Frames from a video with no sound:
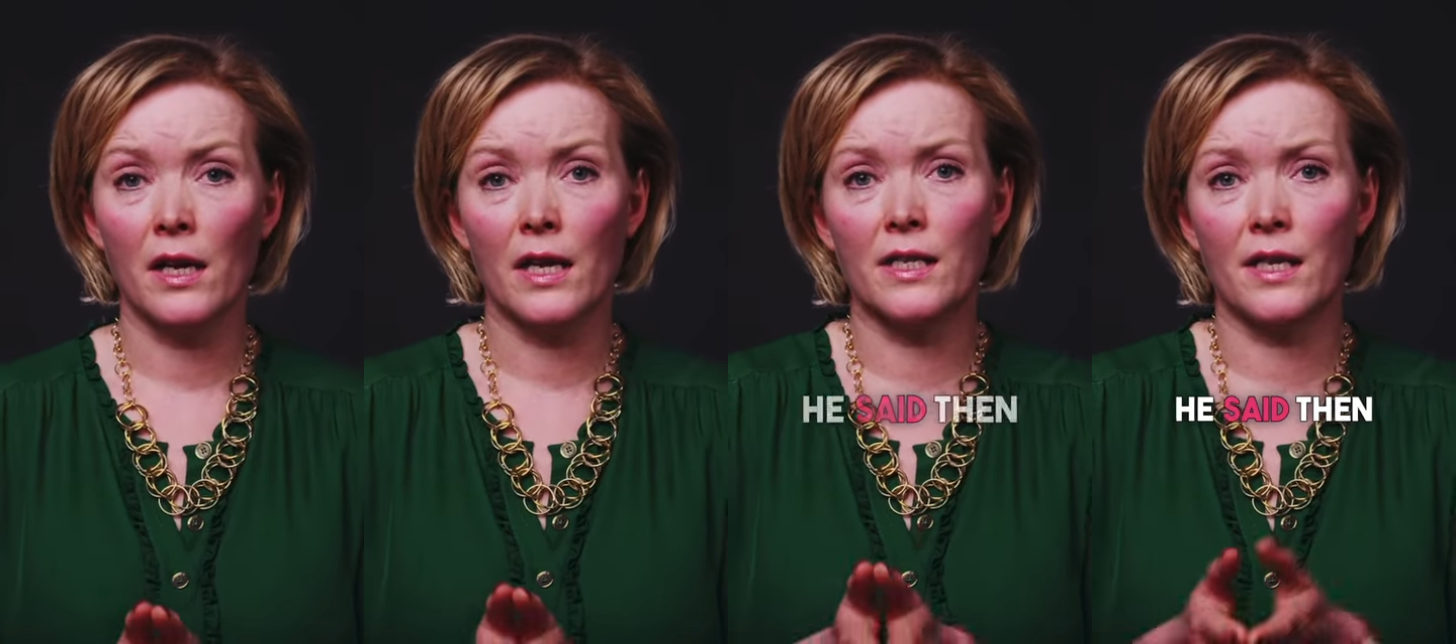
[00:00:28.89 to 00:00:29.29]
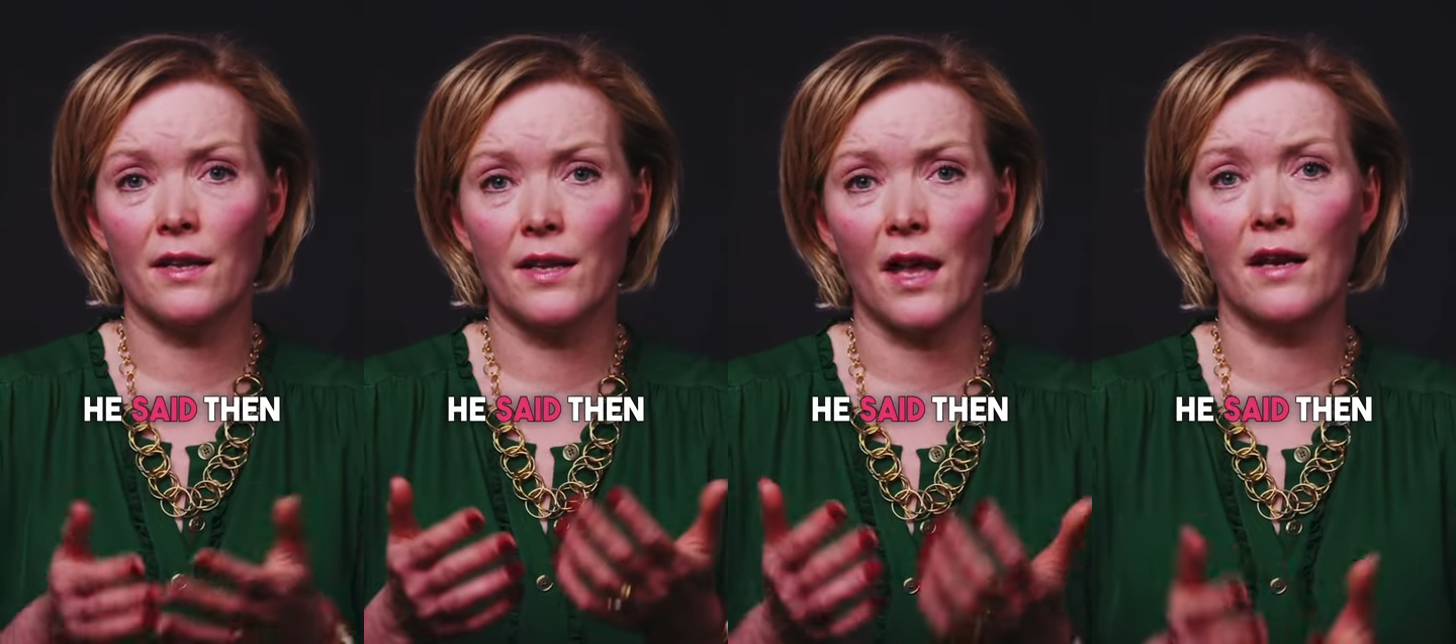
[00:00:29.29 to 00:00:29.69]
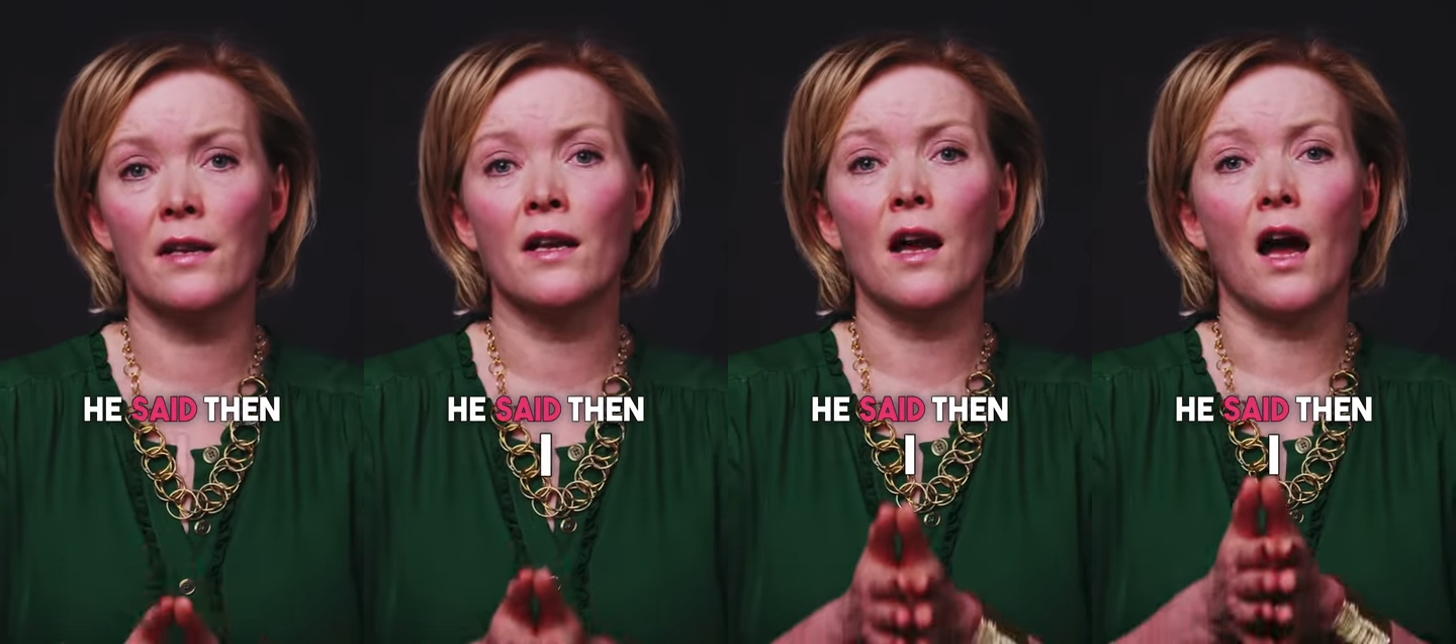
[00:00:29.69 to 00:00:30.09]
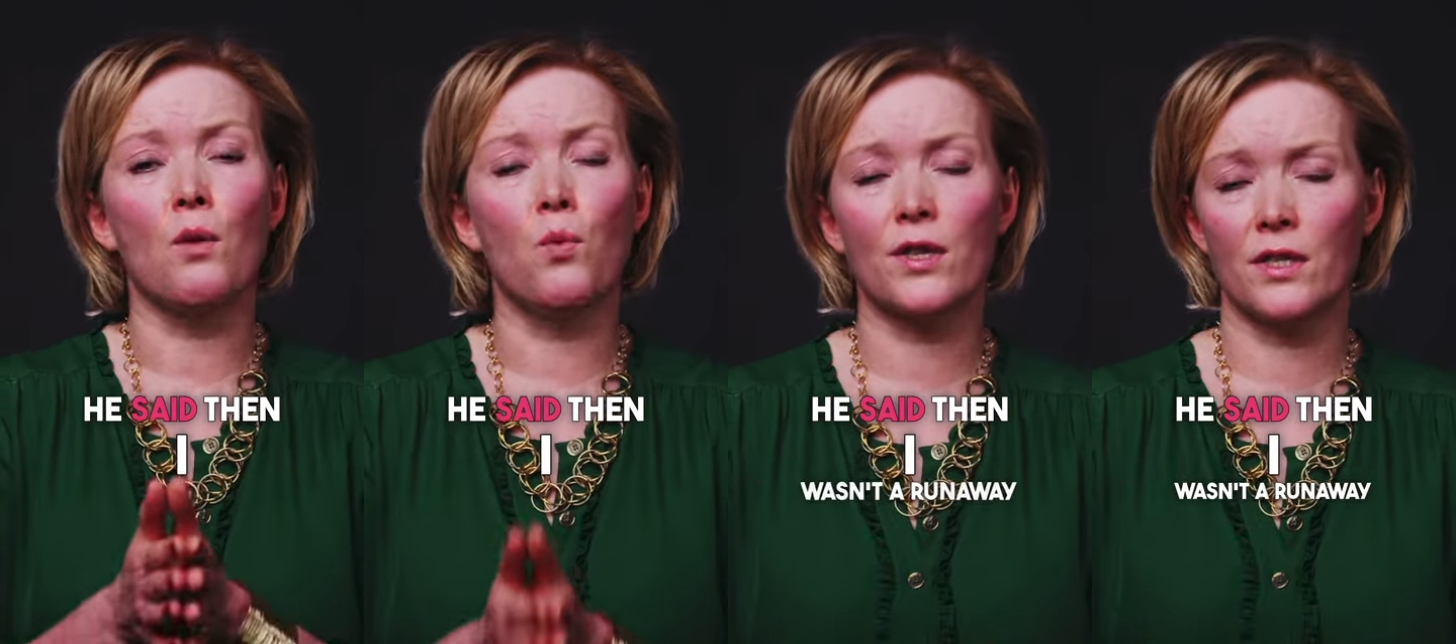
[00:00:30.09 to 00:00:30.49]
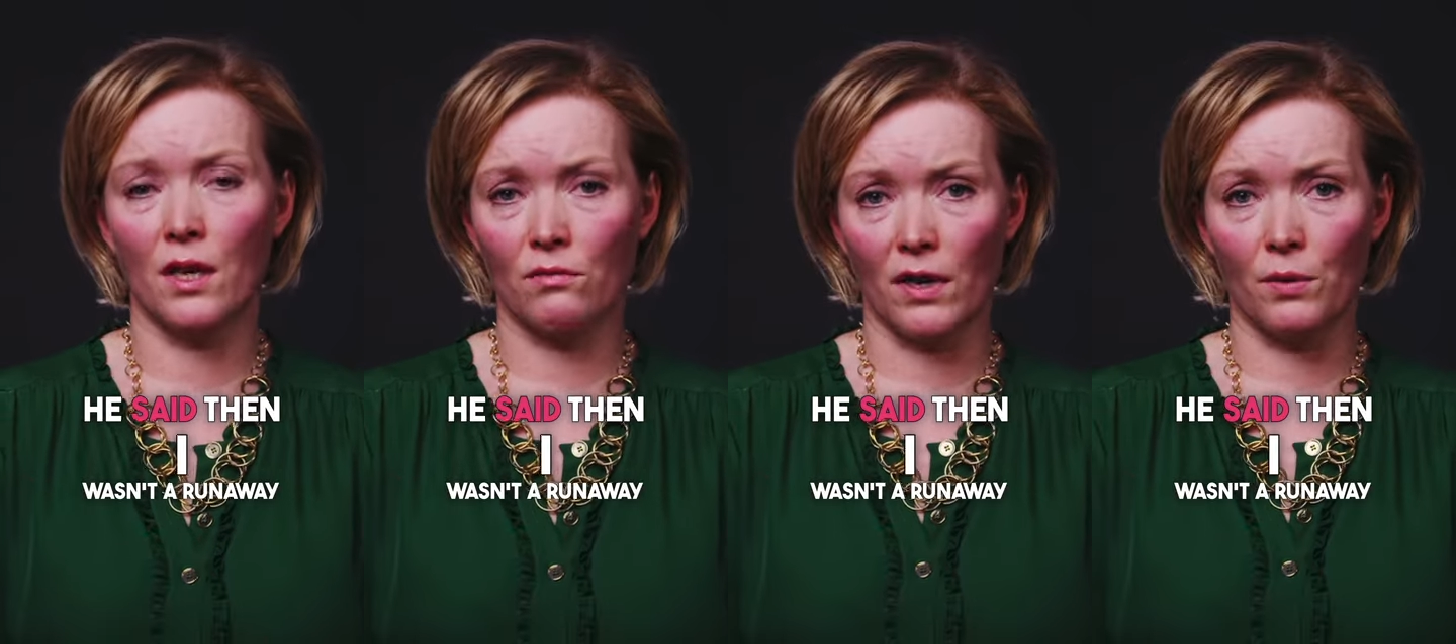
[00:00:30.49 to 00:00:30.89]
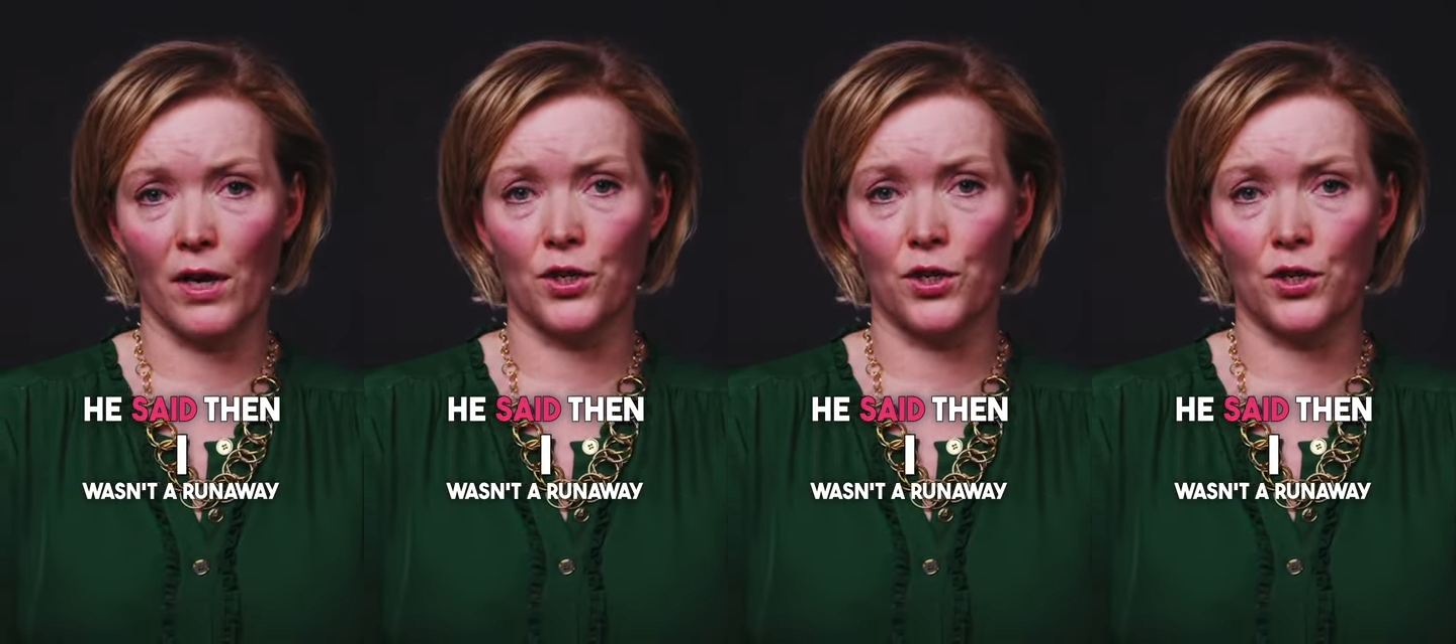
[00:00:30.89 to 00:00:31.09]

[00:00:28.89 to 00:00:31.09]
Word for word: he said, then I wasn't a runaway